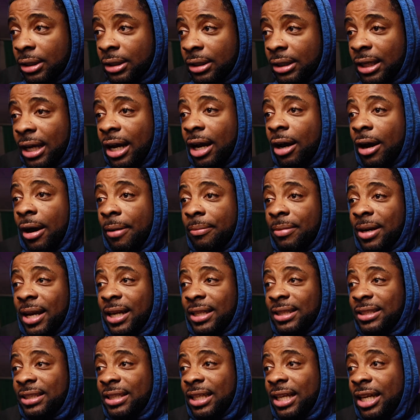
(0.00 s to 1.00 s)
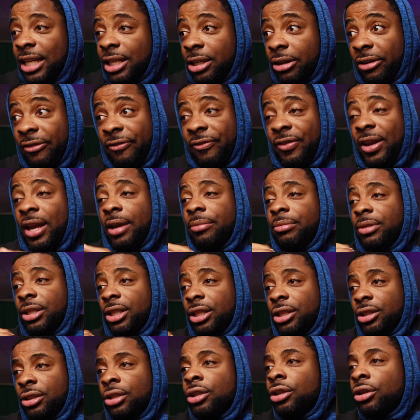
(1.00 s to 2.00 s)
Now, I'm not saying your
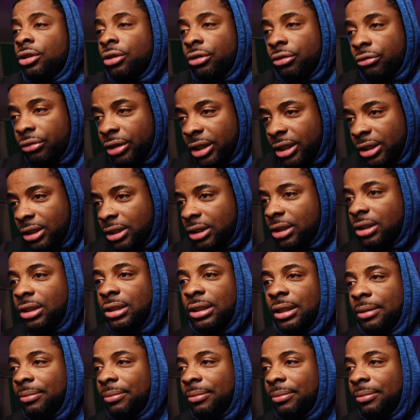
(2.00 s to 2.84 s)
family is racist.